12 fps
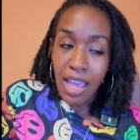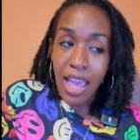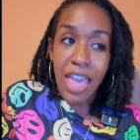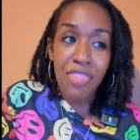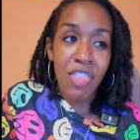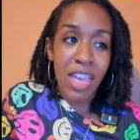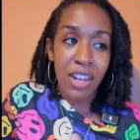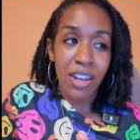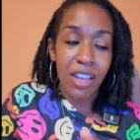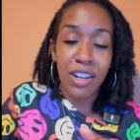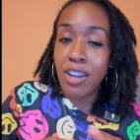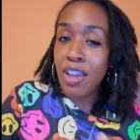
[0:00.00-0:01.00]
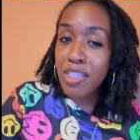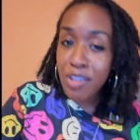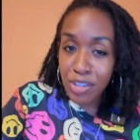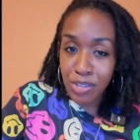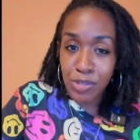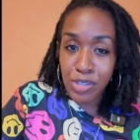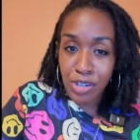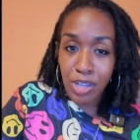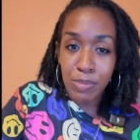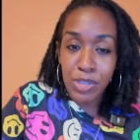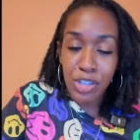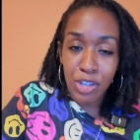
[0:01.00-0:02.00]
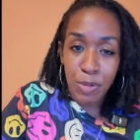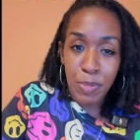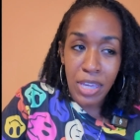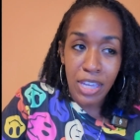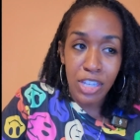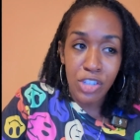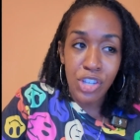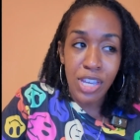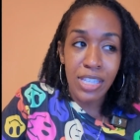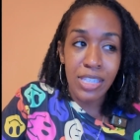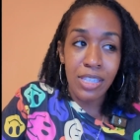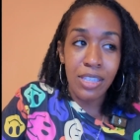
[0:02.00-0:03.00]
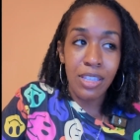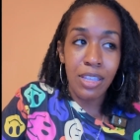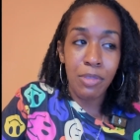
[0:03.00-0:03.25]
and then another user comes to your page and